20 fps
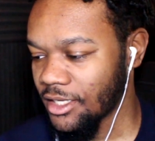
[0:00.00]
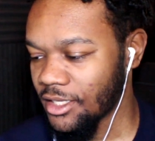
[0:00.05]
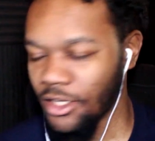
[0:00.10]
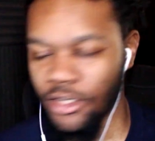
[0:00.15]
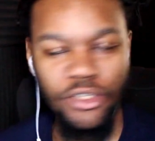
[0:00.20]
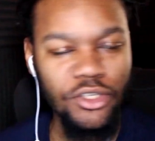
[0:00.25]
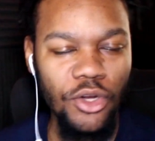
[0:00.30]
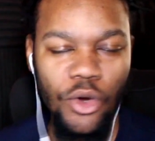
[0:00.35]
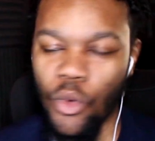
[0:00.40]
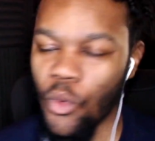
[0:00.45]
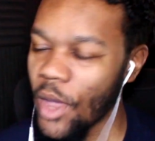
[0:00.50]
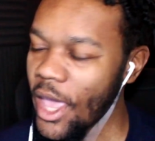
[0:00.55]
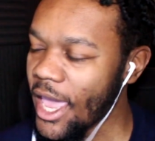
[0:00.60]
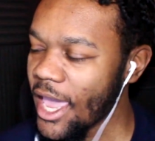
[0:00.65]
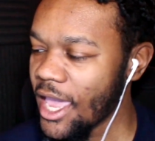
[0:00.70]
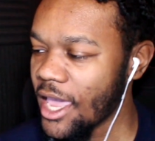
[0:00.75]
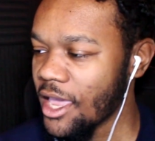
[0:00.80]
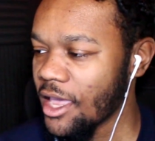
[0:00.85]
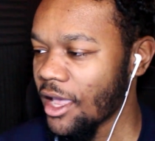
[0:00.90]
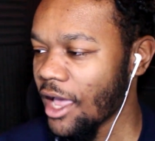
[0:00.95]
There's no
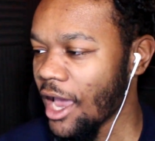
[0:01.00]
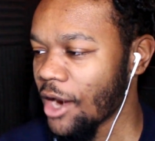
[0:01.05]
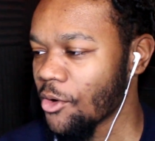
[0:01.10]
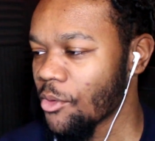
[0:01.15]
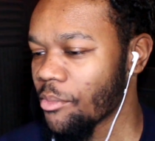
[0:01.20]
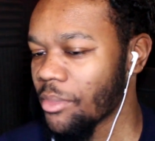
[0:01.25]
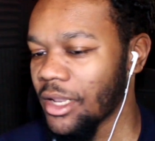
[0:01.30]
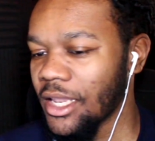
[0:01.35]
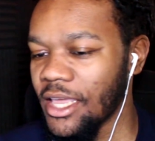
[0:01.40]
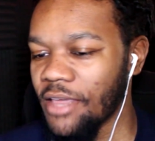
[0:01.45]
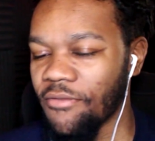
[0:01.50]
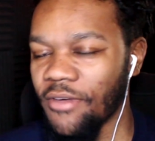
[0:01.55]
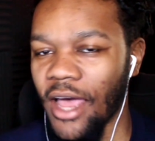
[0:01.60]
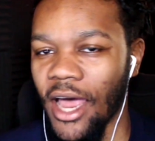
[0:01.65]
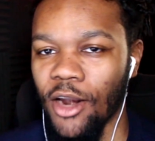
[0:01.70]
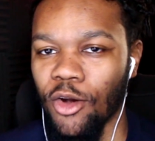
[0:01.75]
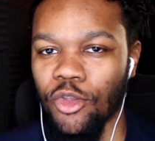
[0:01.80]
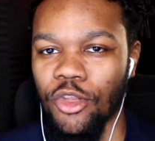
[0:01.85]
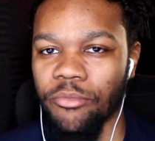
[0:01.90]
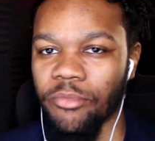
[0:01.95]
way. I don't believe it.
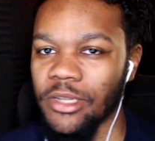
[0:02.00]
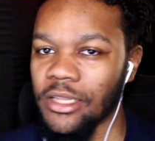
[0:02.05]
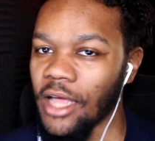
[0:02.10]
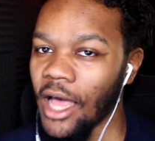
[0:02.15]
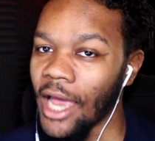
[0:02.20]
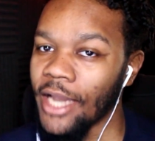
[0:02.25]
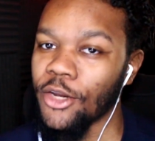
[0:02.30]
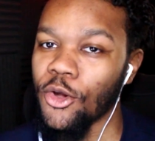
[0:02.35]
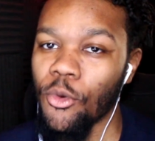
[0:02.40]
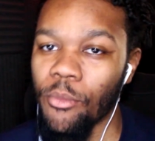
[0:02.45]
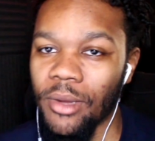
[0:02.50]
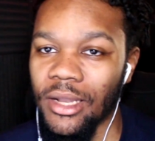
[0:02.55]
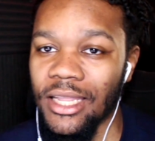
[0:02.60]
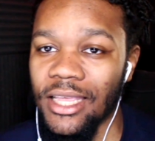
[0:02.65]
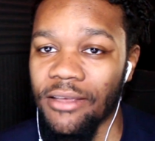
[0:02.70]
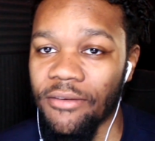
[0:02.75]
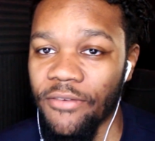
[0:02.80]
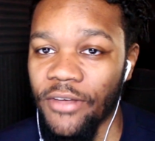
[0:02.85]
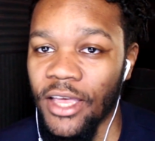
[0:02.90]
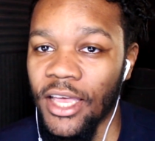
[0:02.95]
I don't I don't
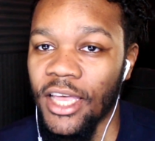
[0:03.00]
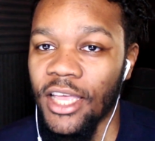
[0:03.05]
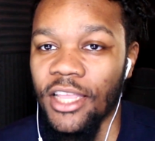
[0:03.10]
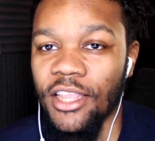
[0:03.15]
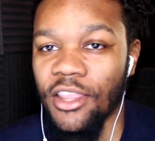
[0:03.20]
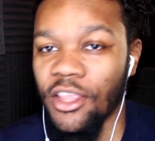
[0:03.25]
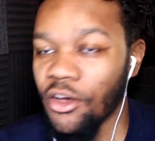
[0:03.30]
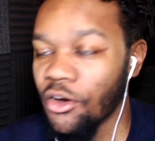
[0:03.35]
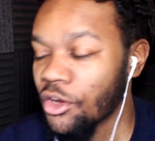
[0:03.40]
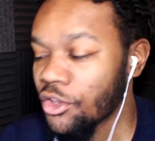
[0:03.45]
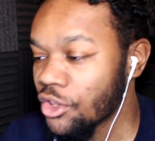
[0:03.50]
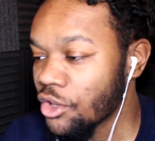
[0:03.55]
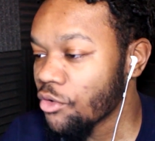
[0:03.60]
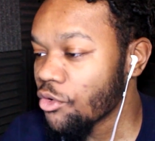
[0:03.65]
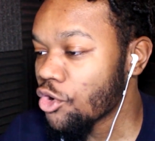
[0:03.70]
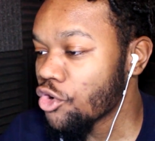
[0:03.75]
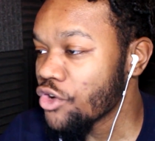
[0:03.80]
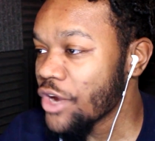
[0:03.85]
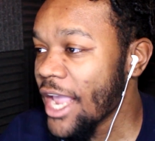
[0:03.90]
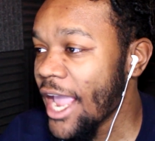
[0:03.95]
believe the
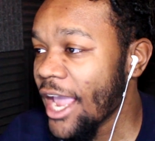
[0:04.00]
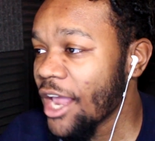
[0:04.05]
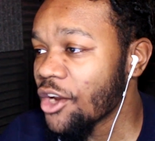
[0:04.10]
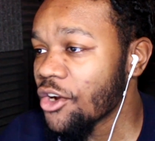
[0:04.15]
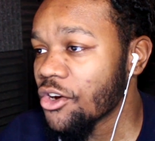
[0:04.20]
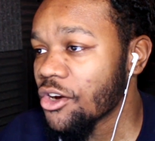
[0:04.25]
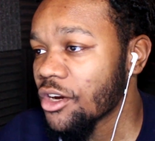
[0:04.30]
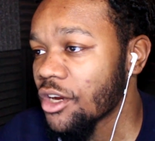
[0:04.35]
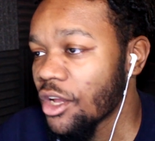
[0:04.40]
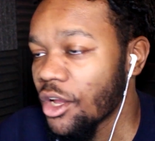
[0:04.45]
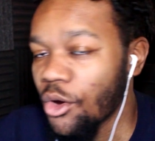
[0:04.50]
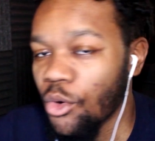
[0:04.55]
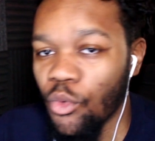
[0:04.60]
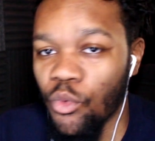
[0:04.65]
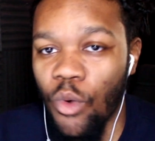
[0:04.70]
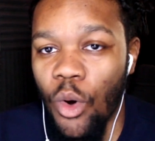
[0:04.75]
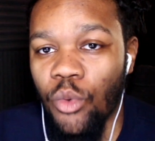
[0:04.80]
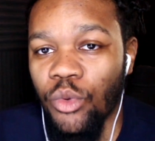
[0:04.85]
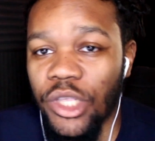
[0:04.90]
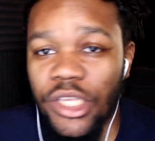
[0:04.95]
the creator
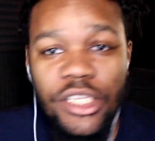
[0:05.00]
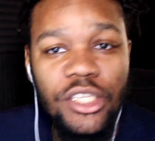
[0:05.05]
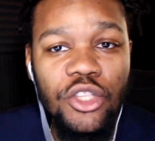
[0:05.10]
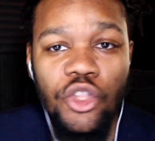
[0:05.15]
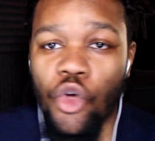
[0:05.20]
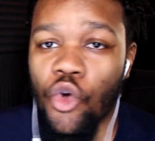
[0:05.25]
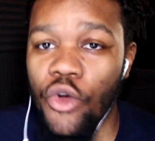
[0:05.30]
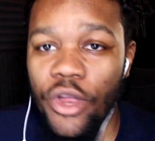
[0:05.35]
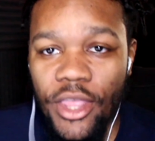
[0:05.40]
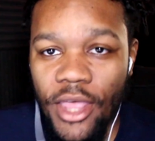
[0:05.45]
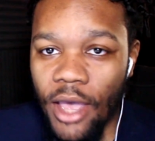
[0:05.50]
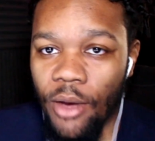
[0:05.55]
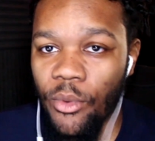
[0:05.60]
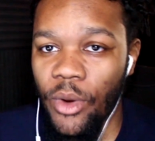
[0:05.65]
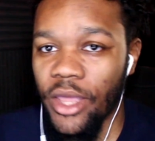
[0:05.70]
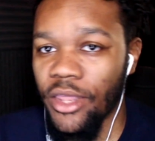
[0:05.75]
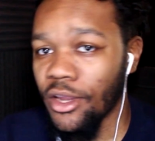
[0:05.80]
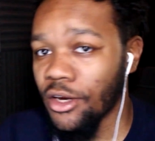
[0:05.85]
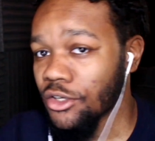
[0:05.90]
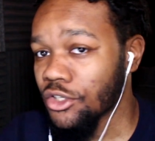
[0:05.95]
wrote this story that
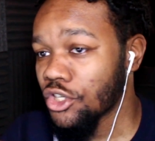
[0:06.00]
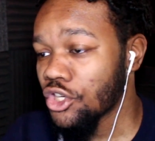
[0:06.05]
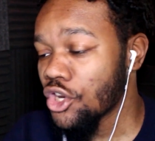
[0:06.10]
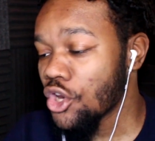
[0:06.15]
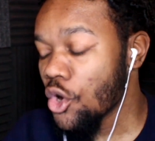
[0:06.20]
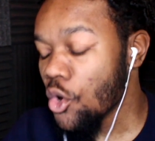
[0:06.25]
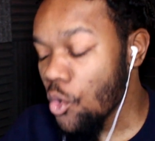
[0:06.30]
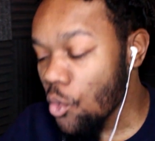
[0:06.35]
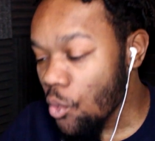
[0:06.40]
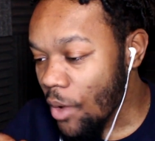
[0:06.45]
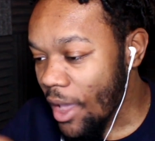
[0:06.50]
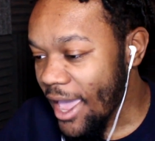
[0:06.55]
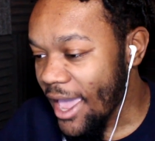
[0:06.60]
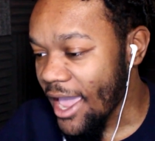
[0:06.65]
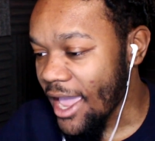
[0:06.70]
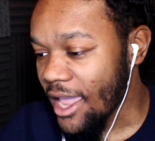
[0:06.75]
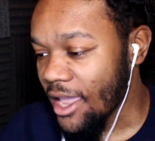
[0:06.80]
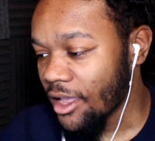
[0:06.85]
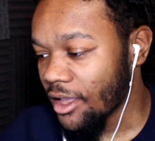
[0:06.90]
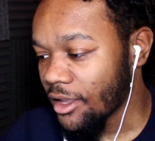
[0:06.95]
way. There's no
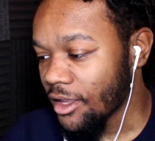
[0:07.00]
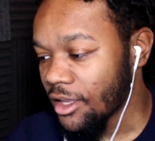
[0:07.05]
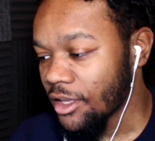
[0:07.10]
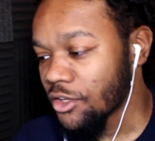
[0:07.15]
way.